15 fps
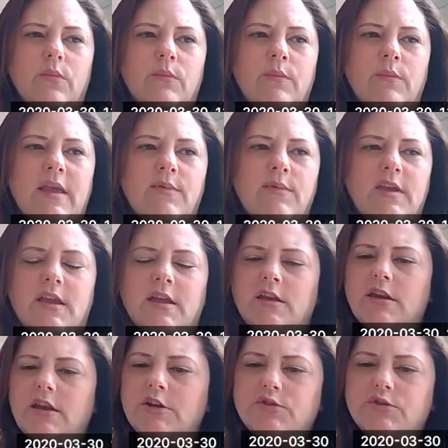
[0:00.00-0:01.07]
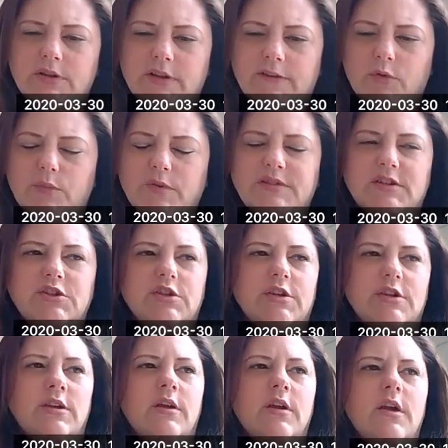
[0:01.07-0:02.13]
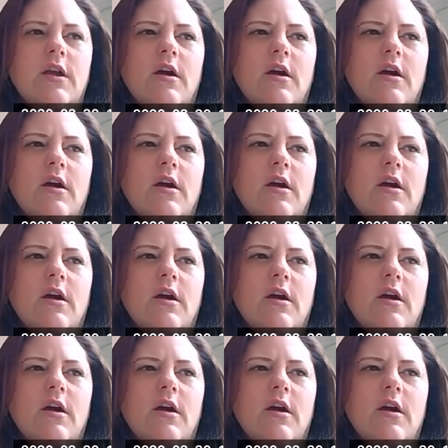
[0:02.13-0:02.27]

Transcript: maybe in an entry-level position,